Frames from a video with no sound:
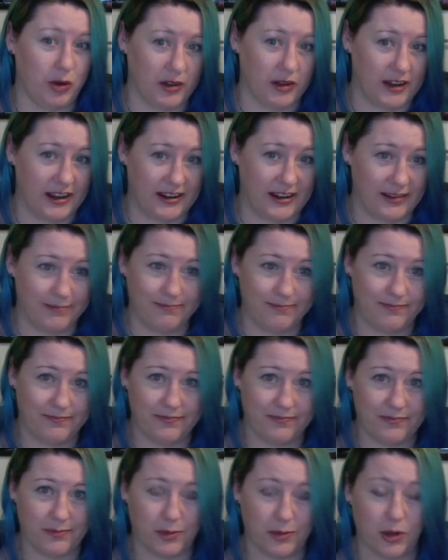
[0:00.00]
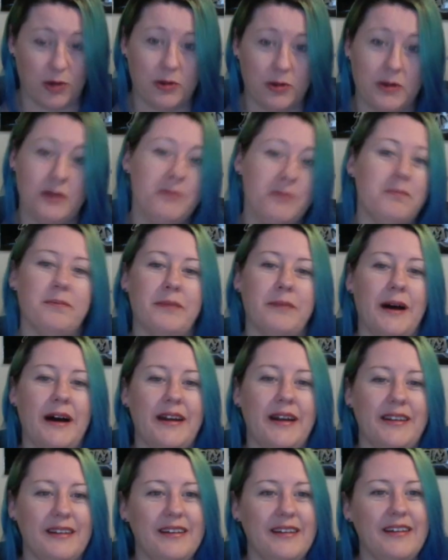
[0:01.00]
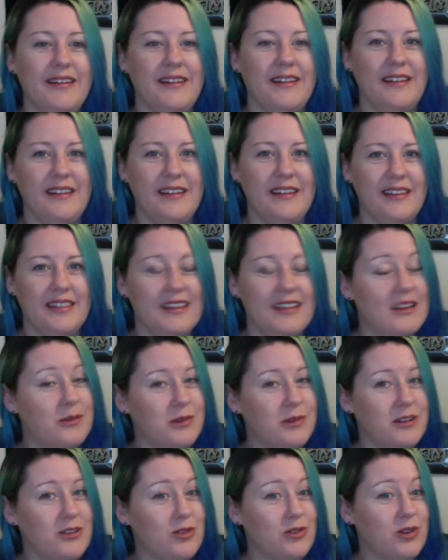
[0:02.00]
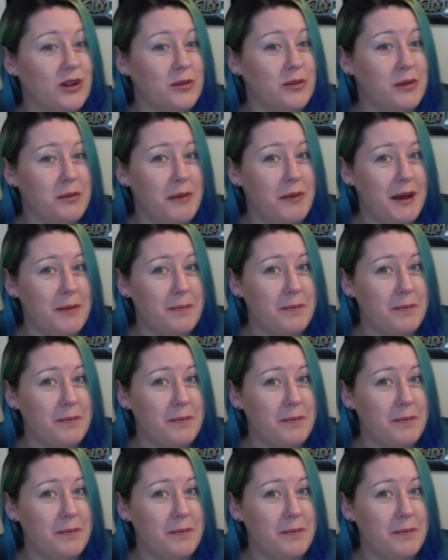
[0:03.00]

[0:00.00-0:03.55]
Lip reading: Data blog, but that's what it's all going to be about.